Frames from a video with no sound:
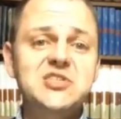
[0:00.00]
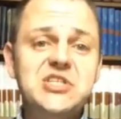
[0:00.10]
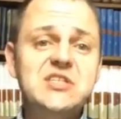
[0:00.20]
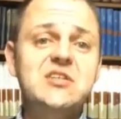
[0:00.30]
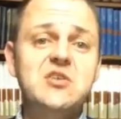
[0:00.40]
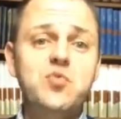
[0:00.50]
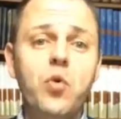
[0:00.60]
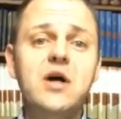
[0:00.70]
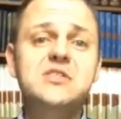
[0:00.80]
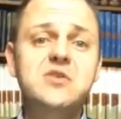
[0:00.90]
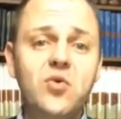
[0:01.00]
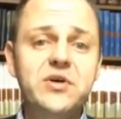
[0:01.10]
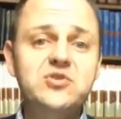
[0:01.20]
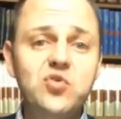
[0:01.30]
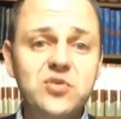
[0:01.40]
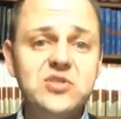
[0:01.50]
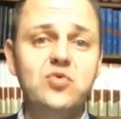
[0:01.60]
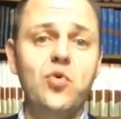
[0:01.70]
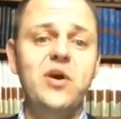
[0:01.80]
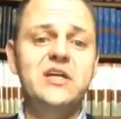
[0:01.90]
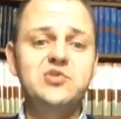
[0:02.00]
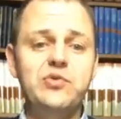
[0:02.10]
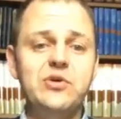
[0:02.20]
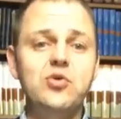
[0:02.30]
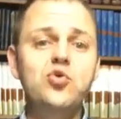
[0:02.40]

Jesus was going to restore Israel,